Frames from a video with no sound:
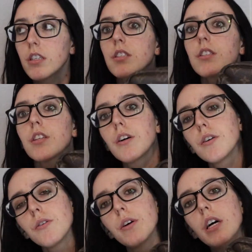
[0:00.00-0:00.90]

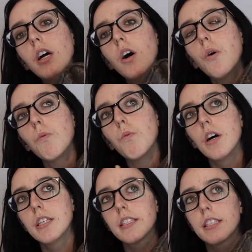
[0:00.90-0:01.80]
So
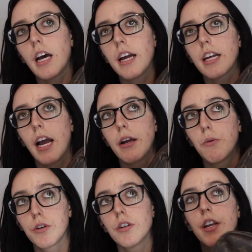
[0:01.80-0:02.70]
once I
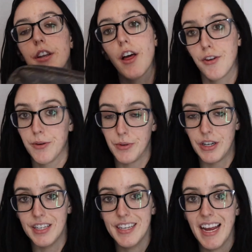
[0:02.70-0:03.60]
ordered another
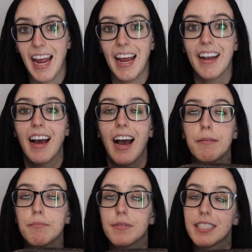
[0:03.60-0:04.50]
one, and
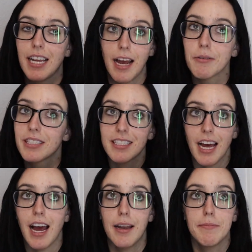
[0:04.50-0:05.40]
I was
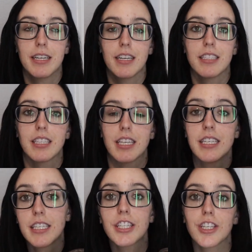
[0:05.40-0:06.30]
sad because the
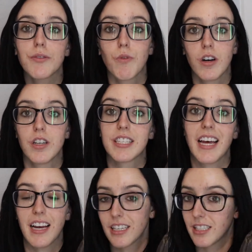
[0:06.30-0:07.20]
condition was
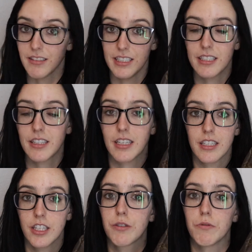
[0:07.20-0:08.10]
excellent. The
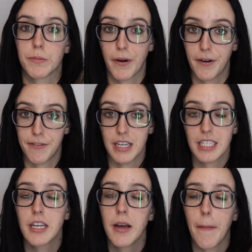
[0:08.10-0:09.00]
condition was
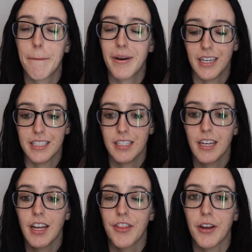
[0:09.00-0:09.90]
perfect, but
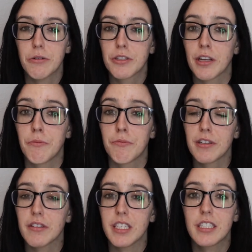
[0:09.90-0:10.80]
there was a
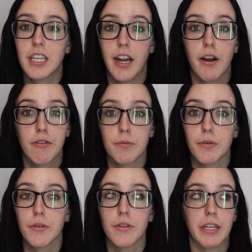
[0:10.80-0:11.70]
really
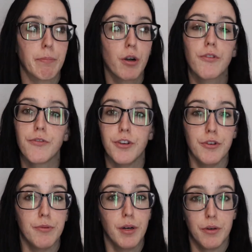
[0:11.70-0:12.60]
terrible like
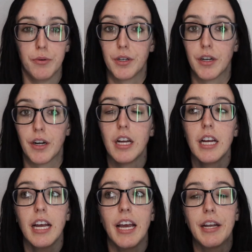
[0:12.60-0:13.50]
perfume odor,
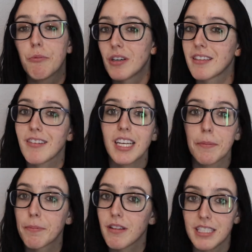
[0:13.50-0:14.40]
and it wasn't like a
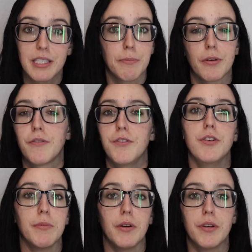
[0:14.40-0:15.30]
pleasant
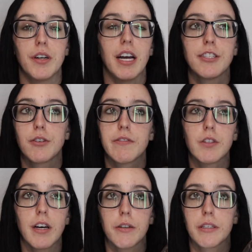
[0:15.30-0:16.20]
perfume odor. I don't even
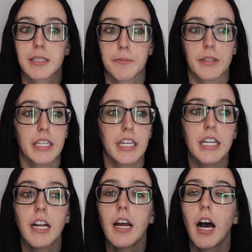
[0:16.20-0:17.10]
know how to explain
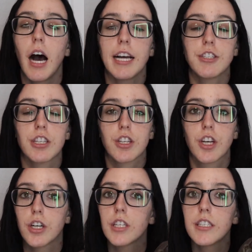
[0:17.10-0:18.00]
it. I just
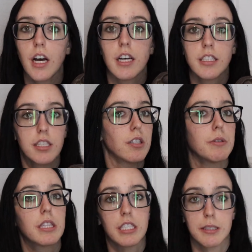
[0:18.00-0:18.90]
could not deal
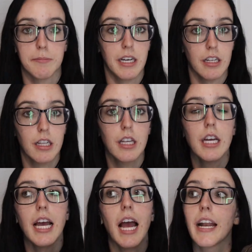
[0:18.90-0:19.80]
with the smell.
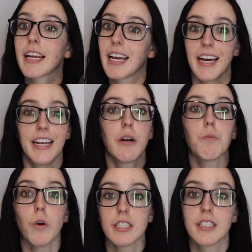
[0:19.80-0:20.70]
And again, it
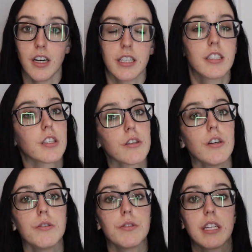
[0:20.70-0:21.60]
was not
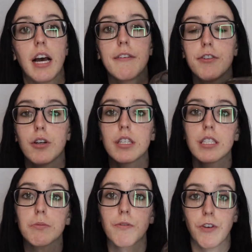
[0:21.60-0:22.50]
disclosed. I've
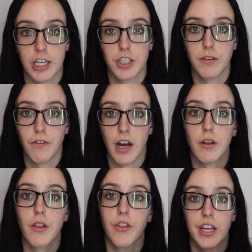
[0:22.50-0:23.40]
noticed with Fashion
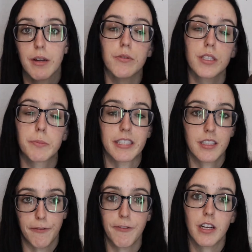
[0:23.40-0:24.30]
File, they will
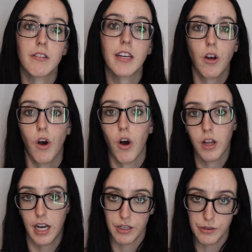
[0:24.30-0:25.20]
specifically
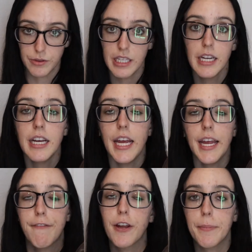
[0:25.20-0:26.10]
call out
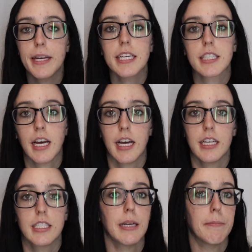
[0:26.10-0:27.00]
if a piece
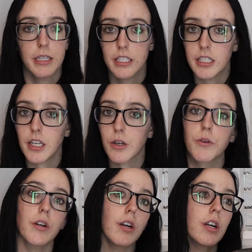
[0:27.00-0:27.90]
has a musty
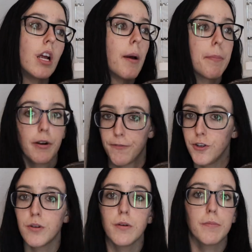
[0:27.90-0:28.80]
odor,
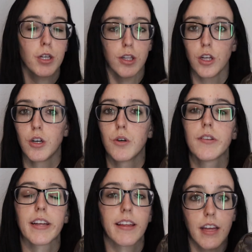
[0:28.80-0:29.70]
perfume,
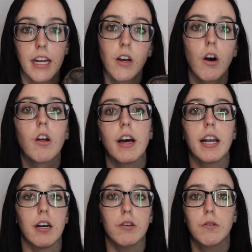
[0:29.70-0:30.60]
cologne, like they call that
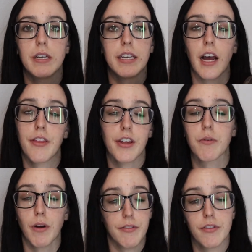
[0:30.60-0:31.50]
out. And I think
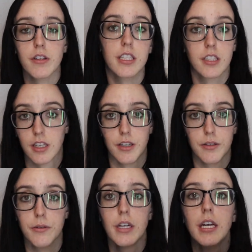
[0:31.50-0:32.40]
rightfully
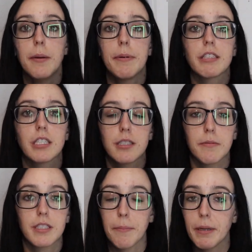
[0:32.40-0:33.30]
so,
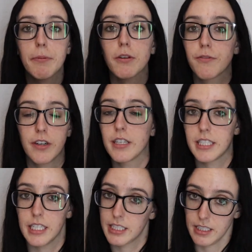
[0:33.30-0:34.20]
because some people are very
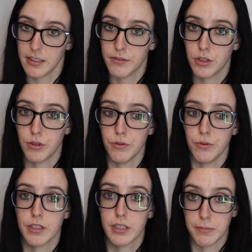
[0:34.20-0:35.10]
sensitive
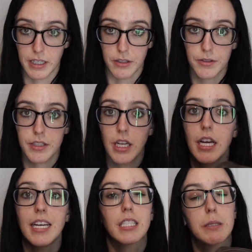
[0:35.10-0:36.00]
to smells,
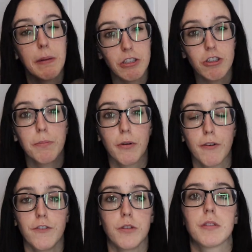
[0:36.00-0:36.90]
especially
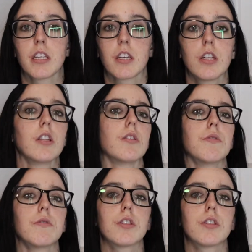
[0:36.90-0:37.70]
perfumes and cologne.